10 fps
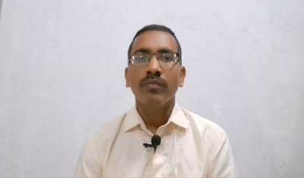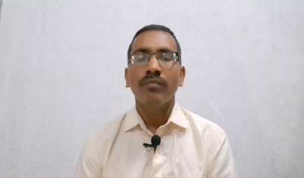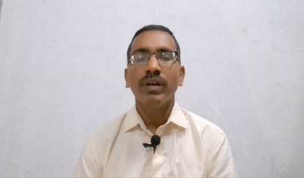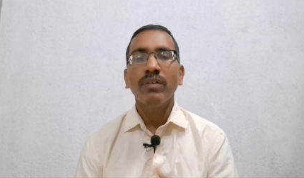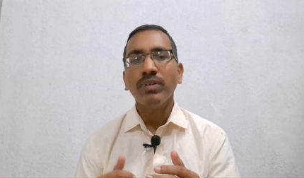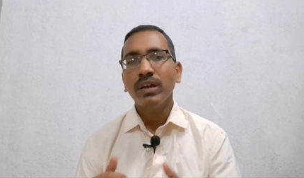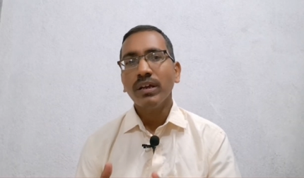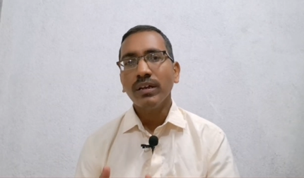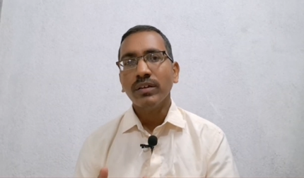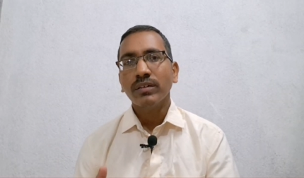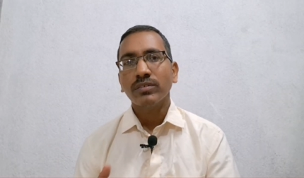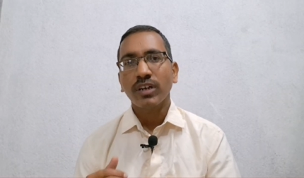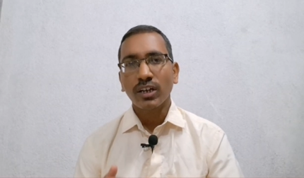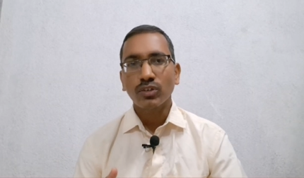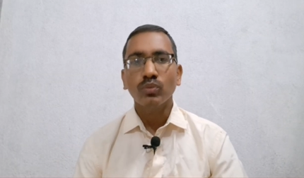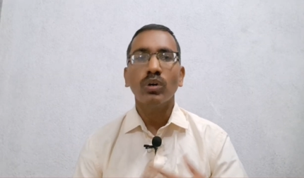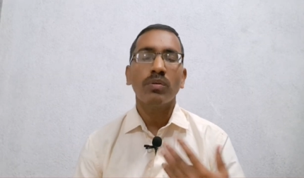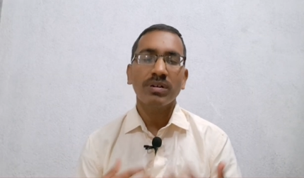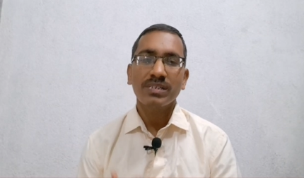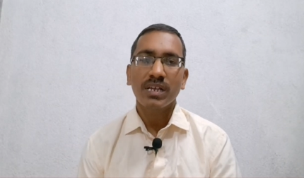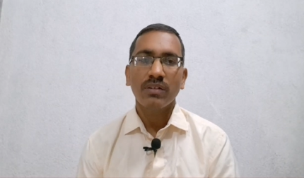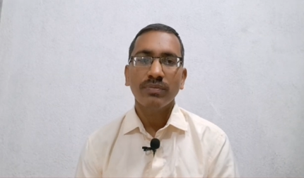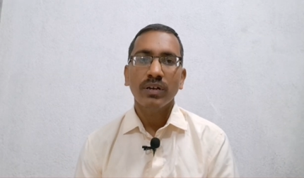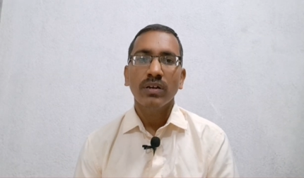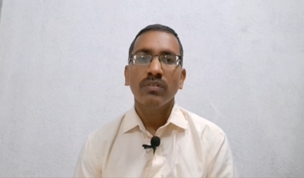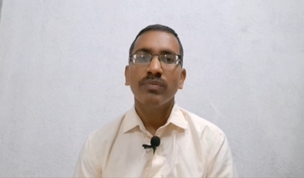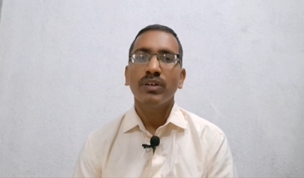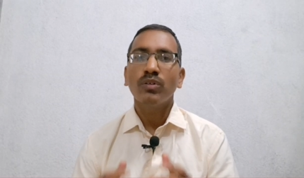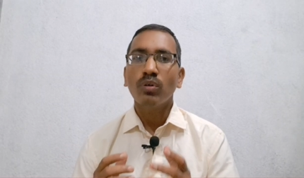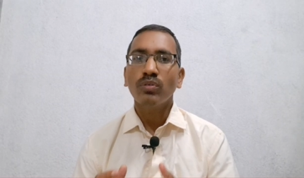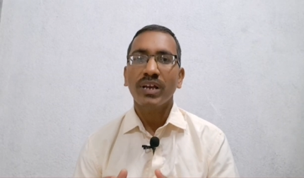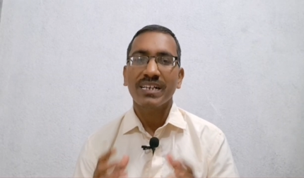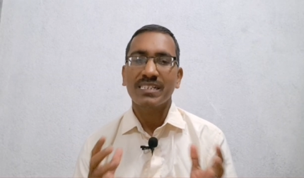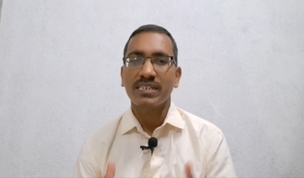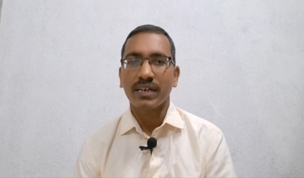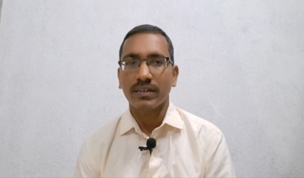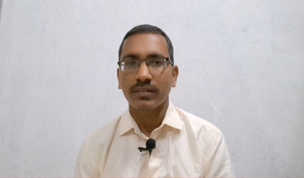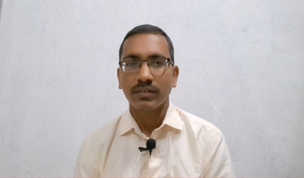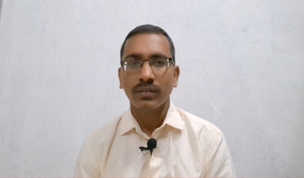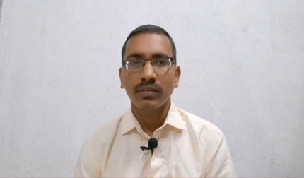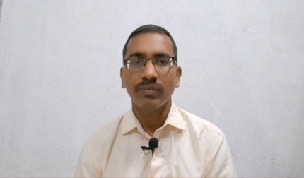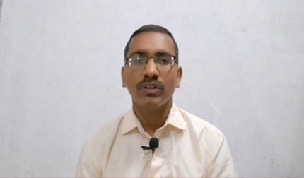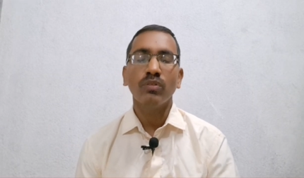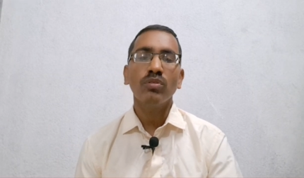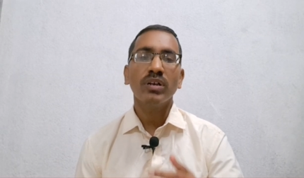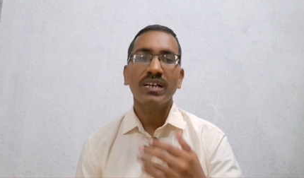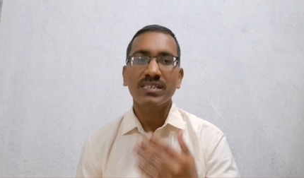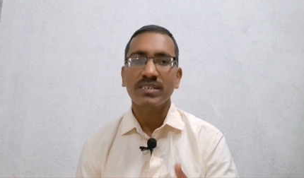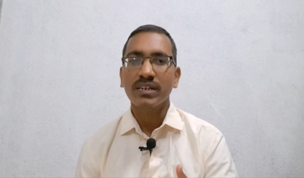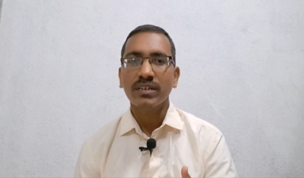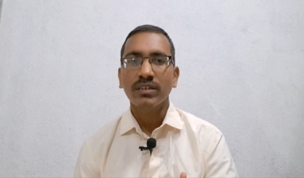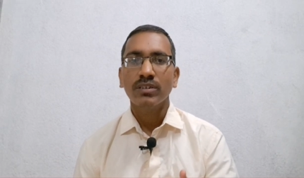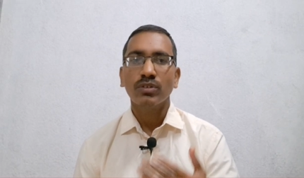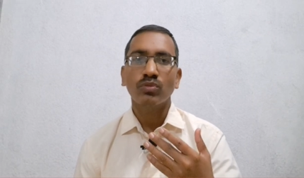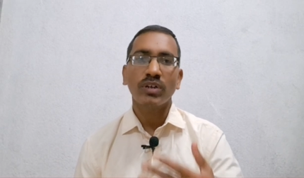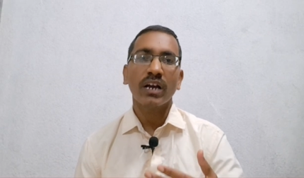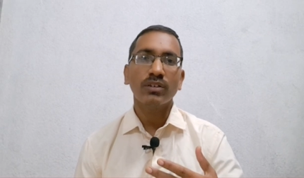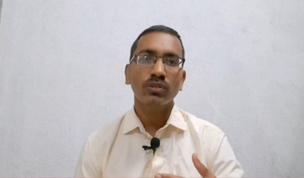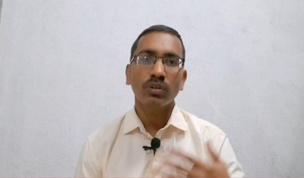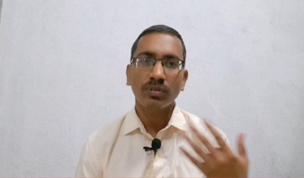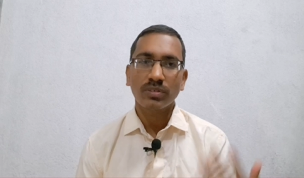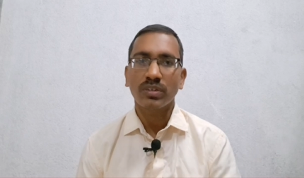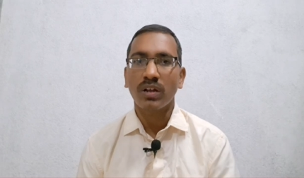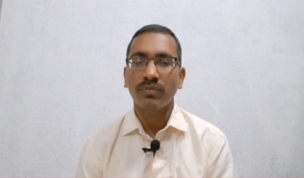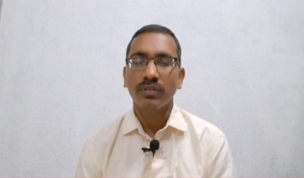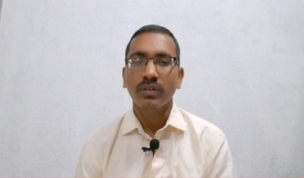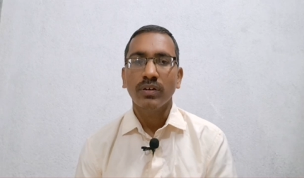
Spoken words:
When we talk to ourselves, we don't hesitate, to talk to ourselves,